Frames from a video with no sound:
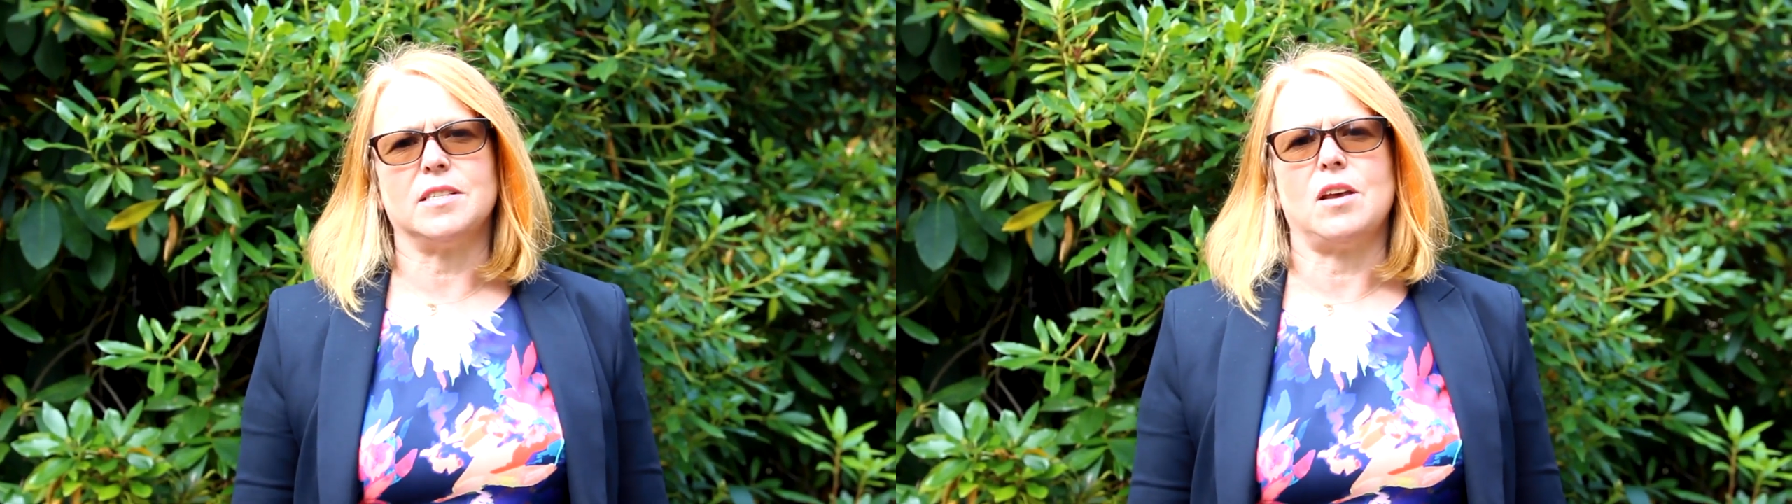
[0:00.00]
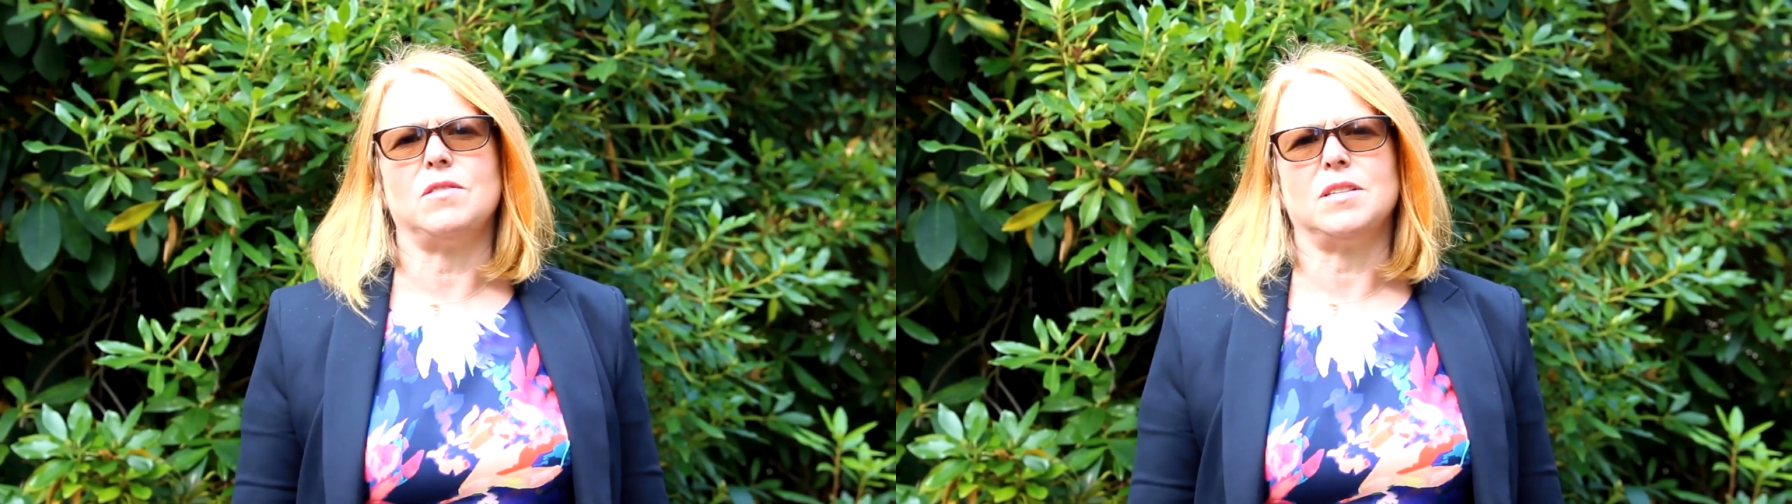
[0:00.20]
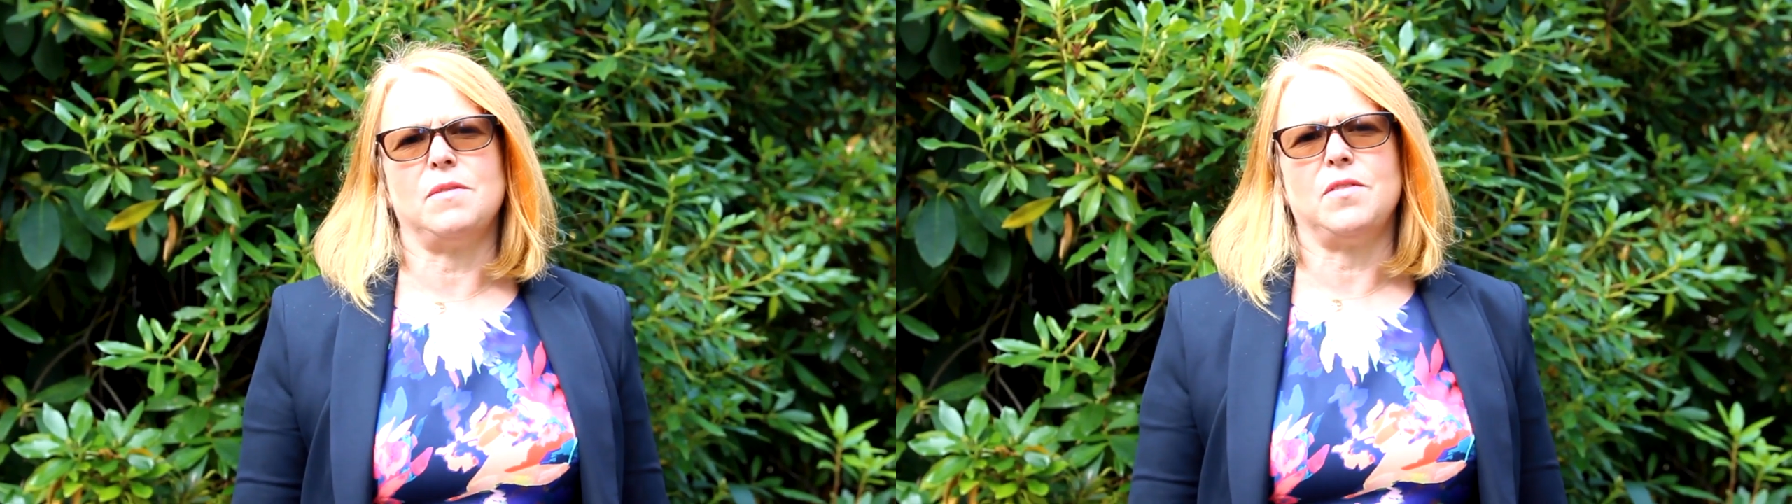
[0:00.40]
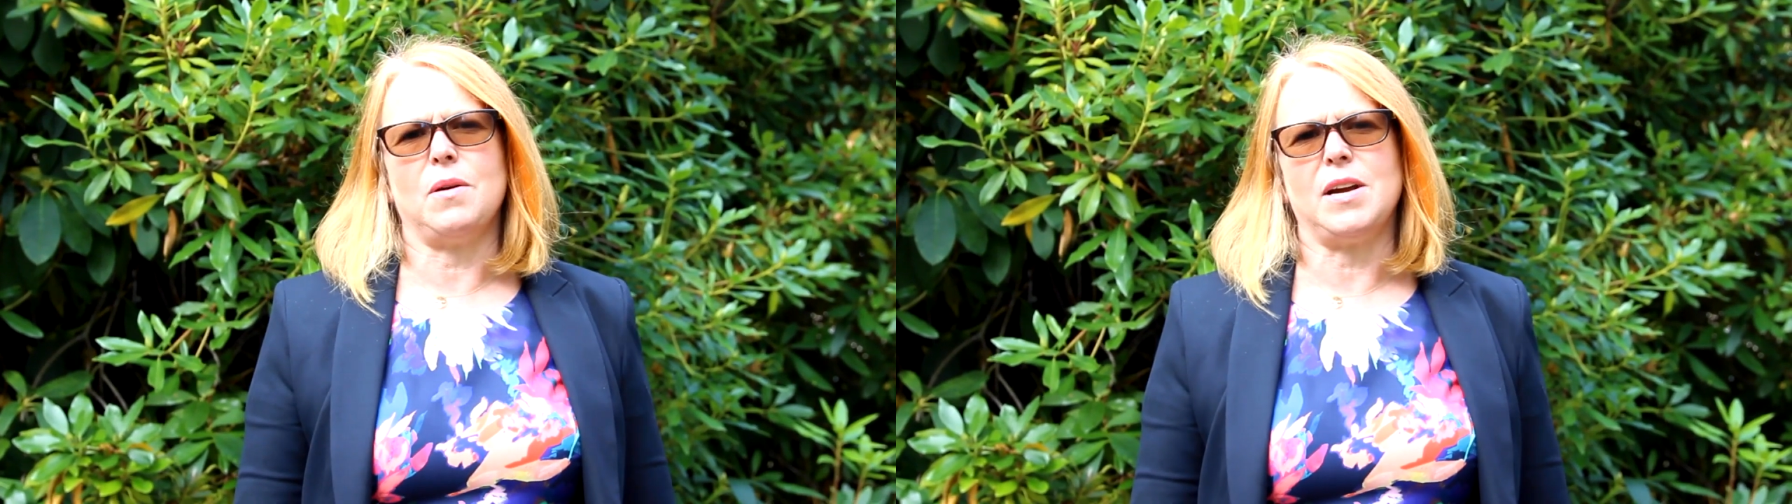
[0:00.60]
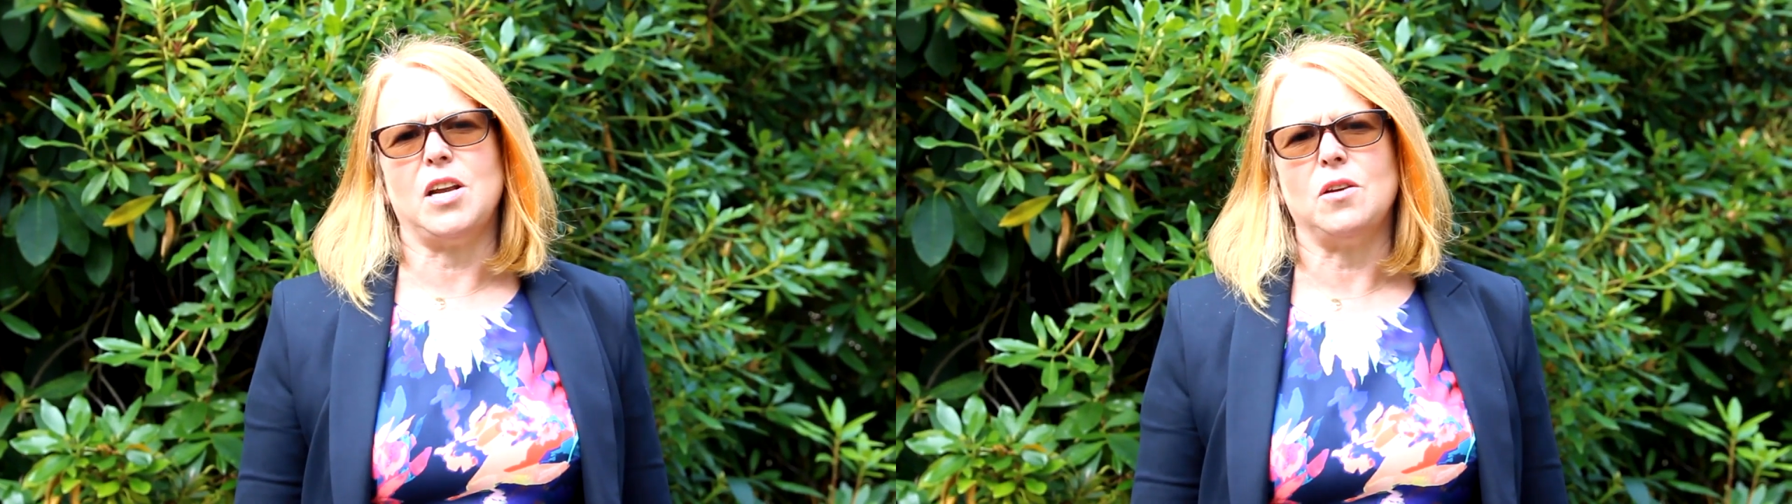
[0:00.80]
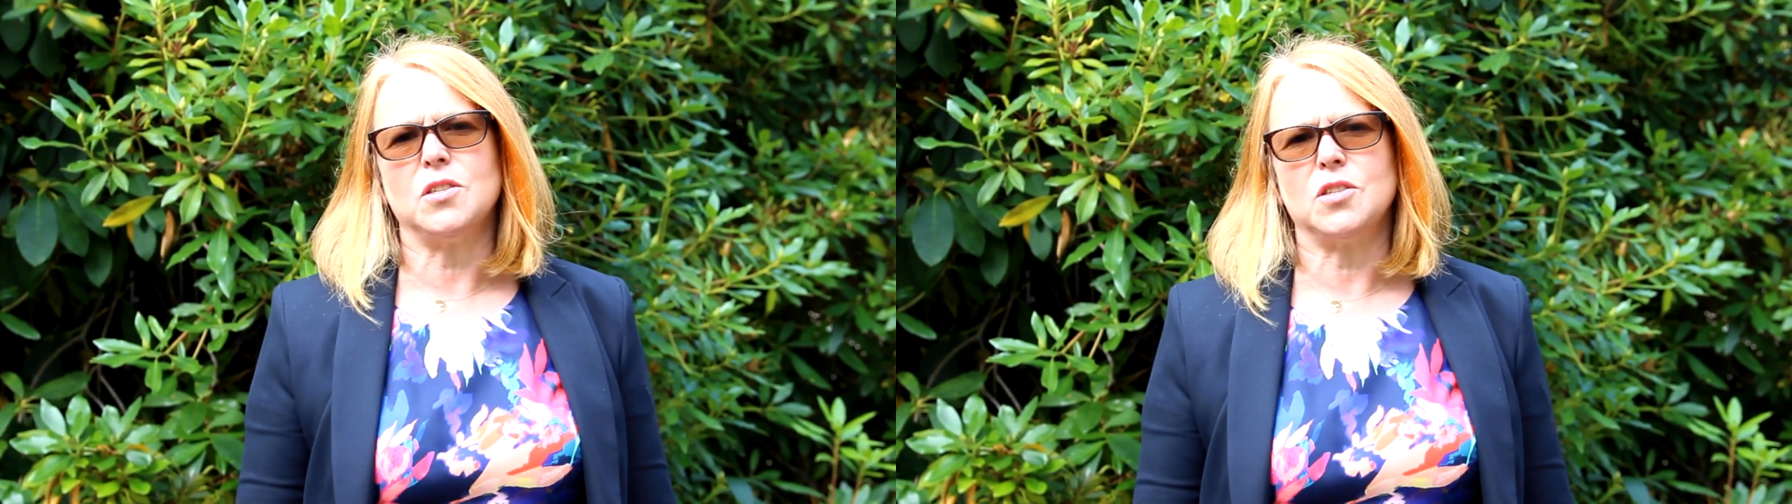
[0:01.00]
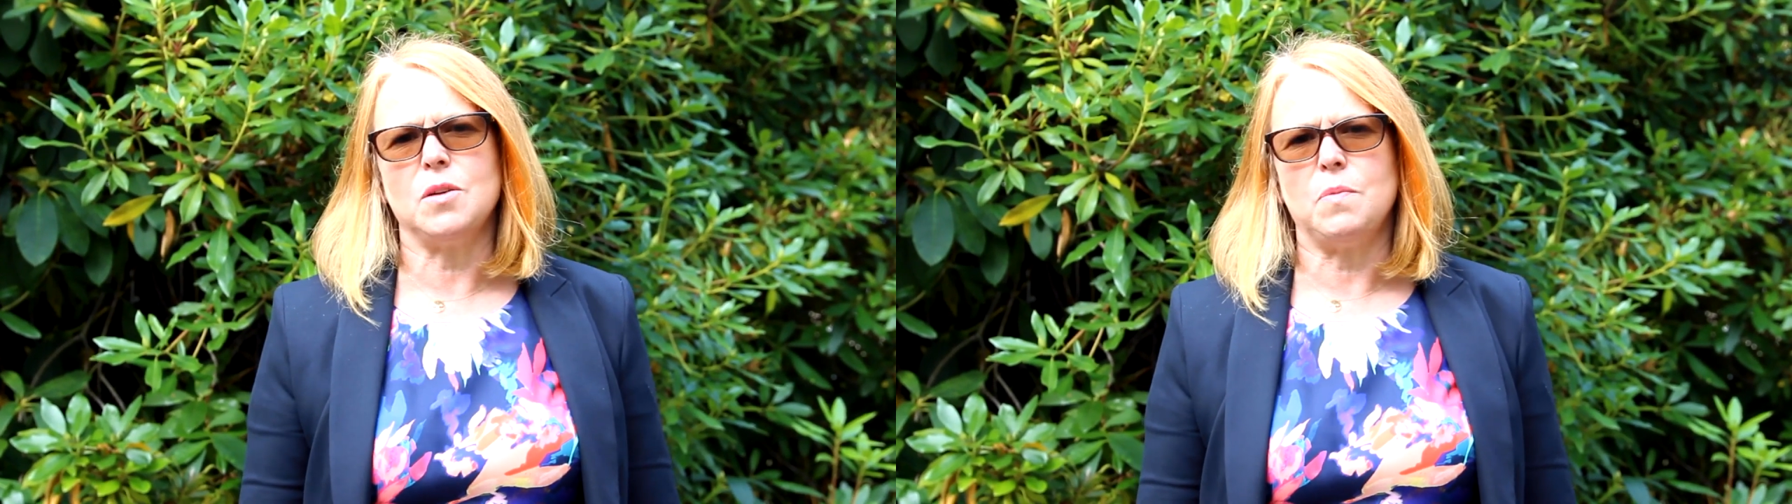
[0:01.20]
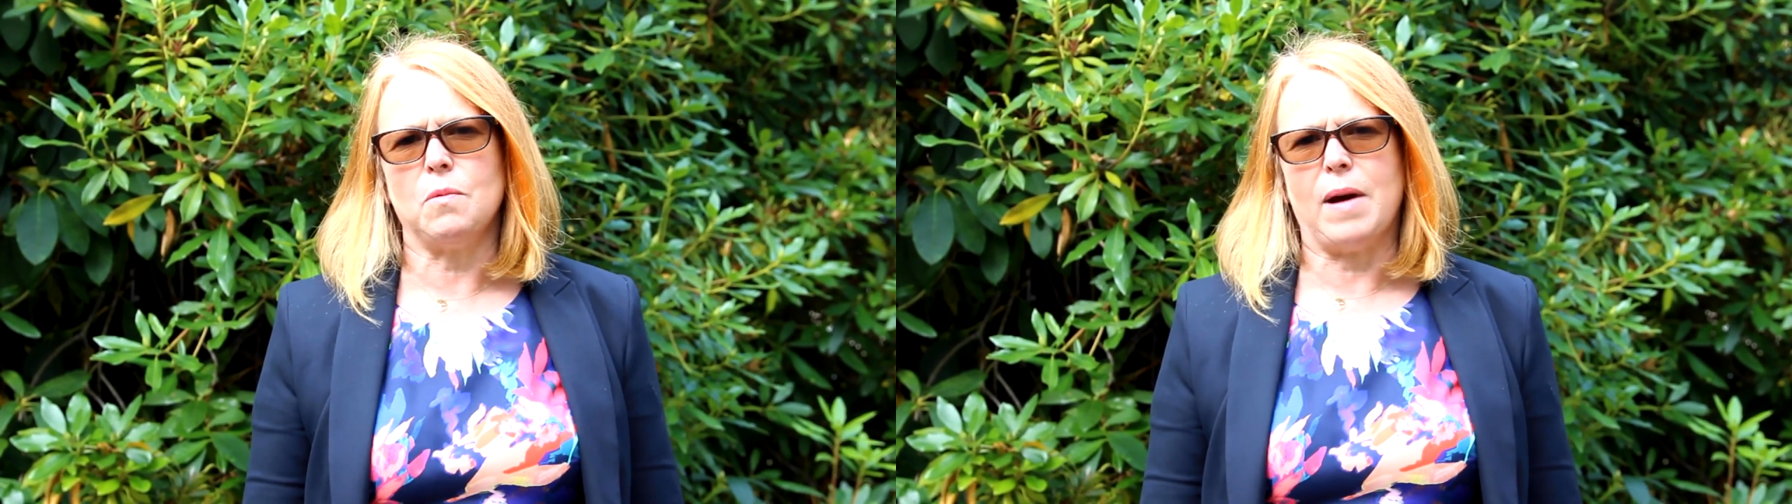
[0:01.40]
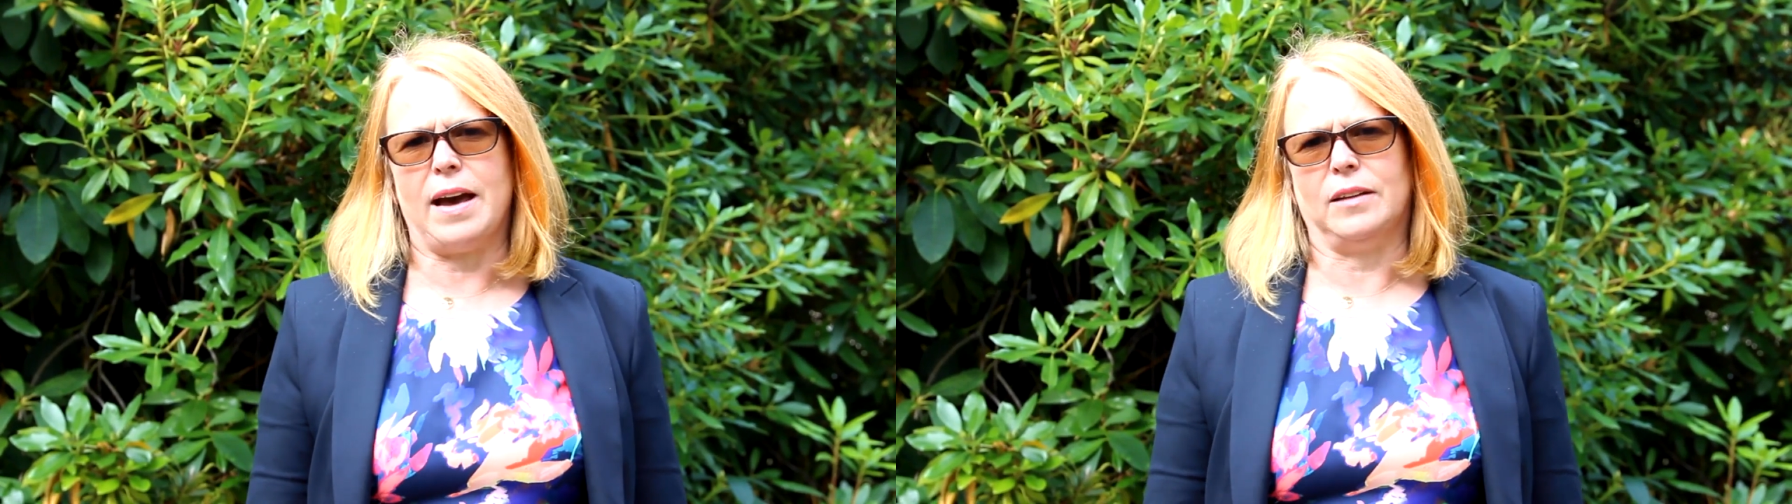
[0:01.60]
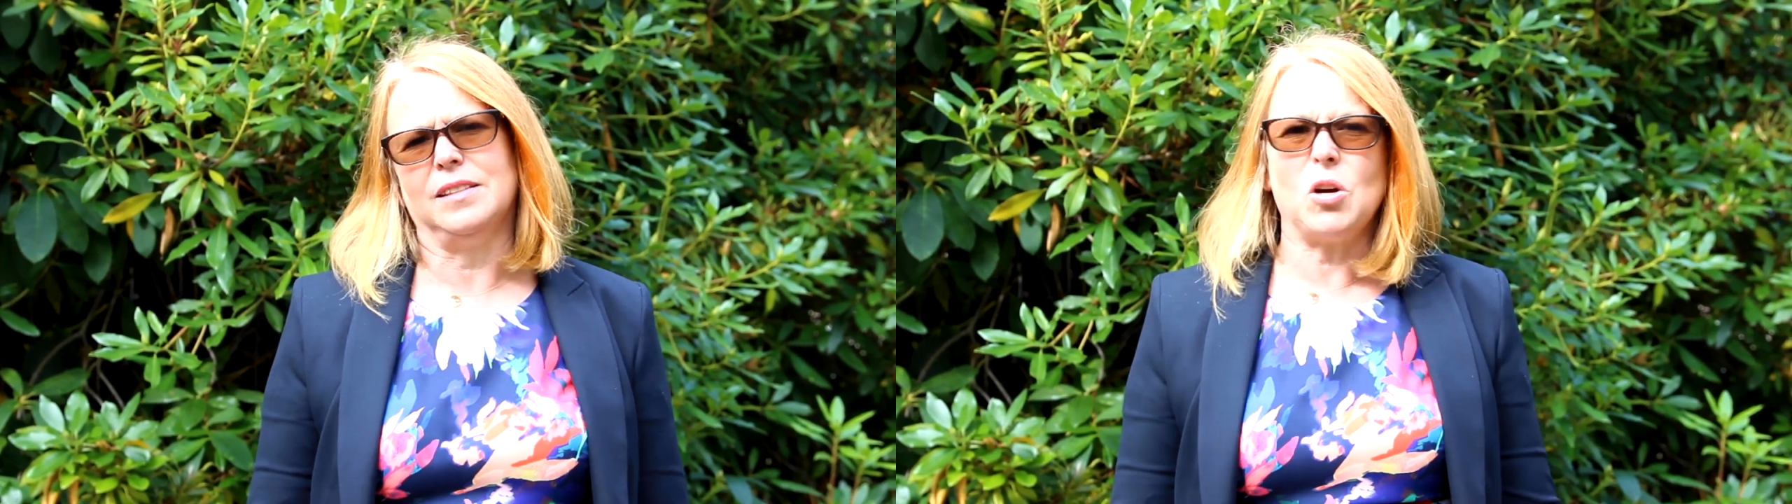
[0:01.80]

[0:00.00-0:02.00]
So some of you I know super well.